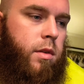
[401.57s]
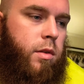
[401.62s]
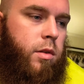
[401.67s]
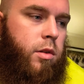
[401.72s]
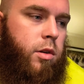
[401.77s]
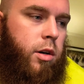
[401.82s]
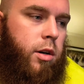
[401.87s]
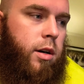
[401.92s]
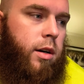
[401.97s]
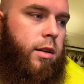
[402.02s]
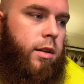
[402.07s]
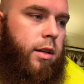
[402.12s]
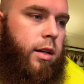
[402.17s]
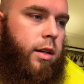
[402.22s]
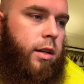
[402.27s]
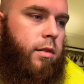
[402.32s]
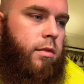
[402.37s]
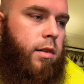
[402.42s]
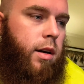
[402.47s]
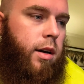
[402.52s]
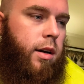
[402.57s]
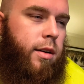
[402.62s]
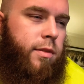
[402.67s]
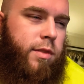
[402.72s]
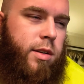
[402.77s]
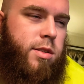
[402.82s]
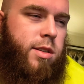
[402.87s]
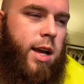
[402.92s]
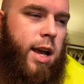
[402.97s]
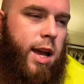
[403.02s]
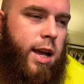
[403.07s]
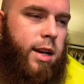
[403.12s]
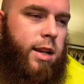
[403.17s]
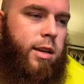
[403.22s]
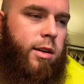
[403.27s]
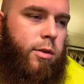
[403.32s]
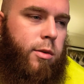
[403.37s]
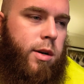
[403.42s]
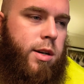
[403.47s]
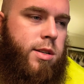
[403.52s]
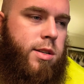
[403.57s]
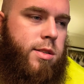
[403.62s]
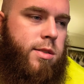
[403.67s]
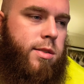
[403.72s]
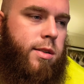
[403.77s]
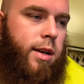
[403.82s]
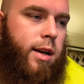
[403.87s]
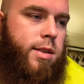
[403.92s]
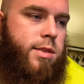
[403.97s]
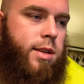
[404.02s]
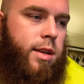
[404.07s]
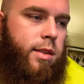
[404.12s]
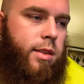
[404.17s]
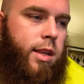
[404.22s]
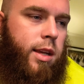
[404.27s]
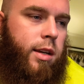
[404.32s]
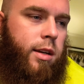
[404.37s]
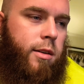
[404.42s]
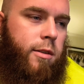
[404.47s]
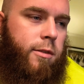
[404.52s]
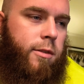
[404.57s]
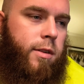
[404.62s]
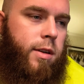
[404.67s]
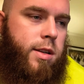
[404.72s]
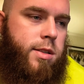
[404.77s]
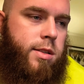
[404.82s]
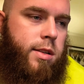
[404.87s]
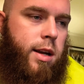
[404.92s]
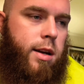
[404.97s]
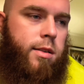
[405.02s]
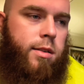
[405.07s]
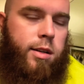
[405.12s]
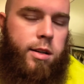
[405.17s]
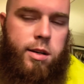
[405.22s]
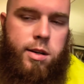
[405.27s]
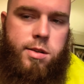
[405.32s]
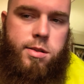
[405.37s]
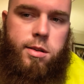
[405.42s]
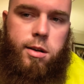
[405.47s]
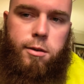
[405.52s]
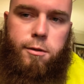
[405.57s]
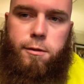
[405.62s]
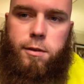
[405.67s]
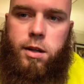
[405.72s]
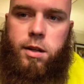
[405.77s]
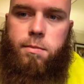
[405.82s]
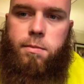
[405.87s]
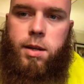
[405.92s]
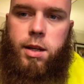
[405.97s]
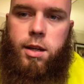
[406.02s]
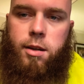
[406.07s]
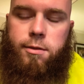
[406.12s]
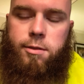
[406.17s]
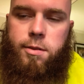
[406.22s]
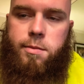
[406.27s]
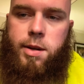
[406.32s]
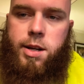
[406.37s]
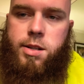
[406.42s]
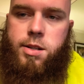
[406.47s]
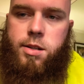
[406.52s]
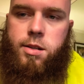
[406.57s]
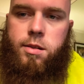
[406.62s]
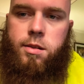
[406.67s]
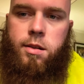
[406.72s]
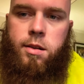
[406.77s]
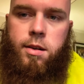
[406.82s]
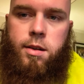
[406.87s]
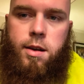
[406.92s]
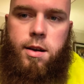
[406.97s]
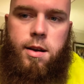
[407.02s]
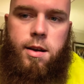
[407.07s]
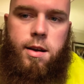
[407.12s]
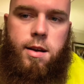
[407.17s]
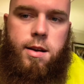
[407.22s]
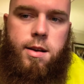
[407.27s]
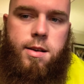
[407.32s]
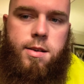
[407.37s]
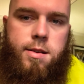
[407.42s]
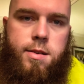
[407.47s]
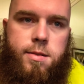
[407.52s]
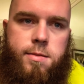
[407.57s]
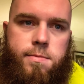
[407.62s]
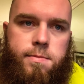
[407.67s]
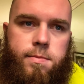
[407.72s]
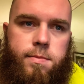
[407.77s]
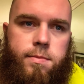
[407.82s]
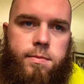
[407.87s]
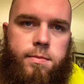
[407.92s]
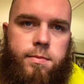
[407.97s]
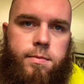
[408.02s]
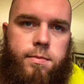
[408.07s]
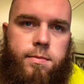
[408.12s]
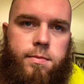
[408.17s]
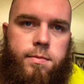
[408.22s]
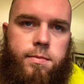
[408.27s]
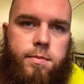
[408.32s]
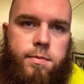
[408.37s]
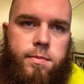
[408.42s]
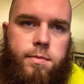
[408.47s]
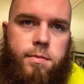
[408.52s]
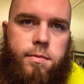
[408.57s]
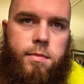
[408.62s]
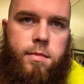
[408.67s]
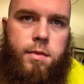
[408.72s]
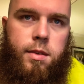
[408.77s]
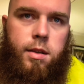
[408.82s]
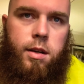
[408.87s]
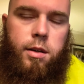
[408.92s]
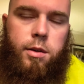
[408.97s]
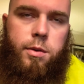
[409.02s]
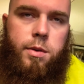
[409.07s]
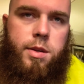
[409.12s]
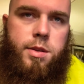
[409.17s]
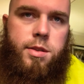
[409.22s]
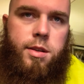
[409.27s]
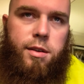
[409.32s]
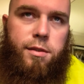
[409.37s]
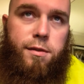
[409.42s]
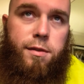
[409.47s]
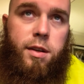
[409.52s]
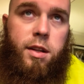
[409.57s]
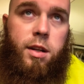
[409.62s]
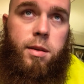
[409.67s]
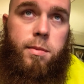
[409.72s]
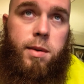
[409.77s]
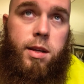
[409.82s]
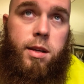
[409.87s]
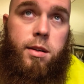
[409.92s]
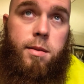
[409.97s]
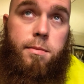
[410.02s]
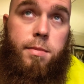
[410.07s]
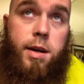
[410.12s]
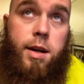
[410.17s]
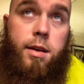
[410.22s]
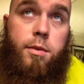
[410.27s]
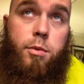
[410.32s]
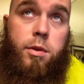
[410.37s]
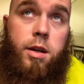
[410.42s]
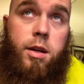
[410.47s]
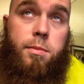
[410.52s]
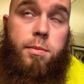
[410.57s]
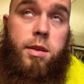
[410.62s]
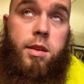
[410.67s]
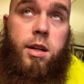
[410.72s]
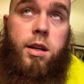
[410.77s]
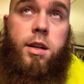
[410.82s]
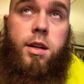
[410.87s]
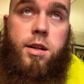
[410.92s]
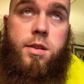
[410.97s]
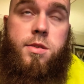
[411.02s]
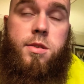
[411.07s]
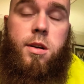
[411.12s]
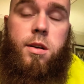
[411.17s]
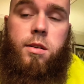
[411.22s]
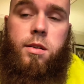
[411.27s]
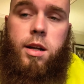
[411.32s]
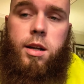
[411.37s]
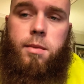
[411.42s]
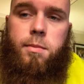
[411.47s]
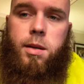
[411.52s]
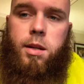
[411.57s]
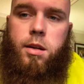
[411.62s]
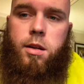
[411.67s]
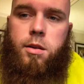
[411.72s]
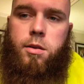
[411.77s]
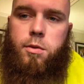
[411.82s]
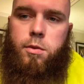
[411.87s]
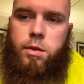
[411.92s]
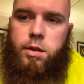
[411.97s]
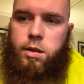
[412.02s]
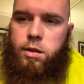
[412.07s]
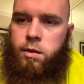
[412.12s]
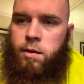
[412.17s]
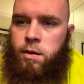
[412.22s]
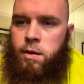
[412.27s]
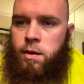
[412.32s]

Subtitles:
currently. If there's any questions you guys can think of, because now they're going to start feeding me information. I don't want to say feeding me in a bad way, but they're going to start letting me know when